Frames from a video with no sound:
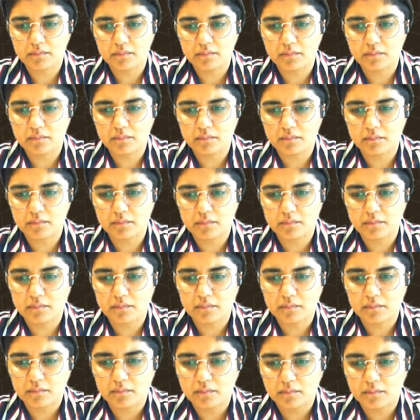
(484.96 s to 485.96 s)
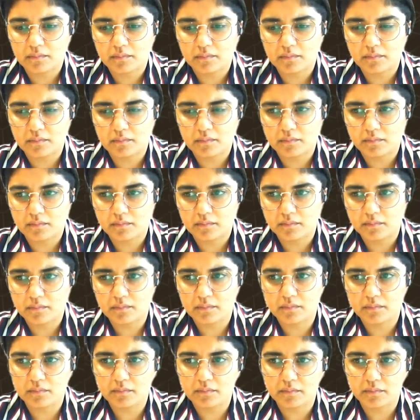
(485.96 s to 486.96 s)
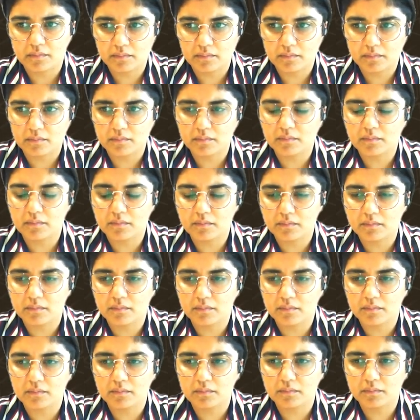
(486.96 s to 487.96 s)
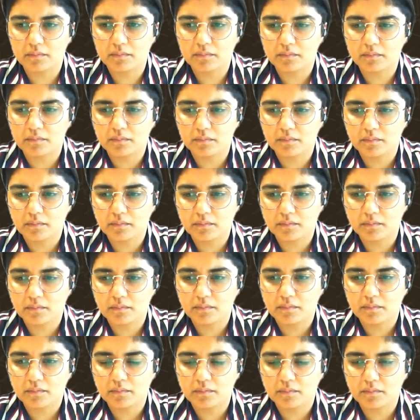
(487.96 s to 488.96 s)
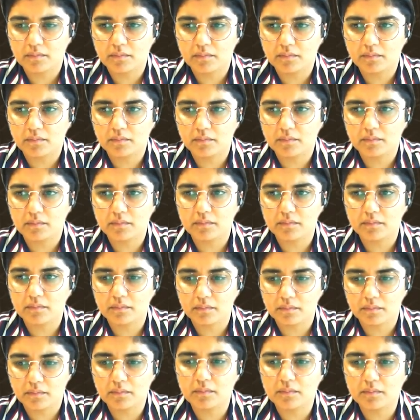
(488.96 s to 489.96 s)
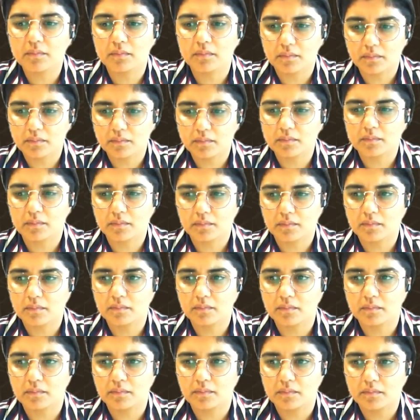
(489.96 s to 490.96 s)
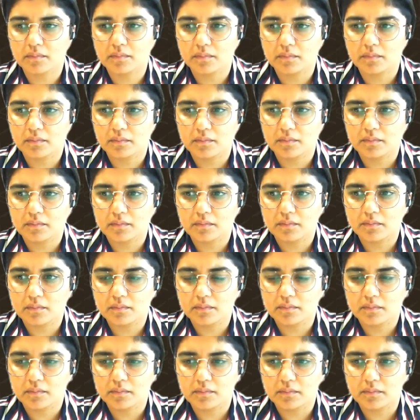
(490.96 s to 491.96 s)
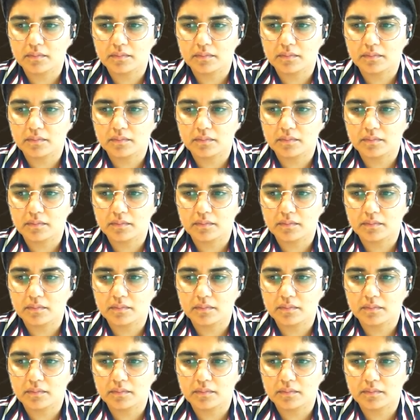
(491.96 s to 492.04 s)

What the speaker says: (not speaking)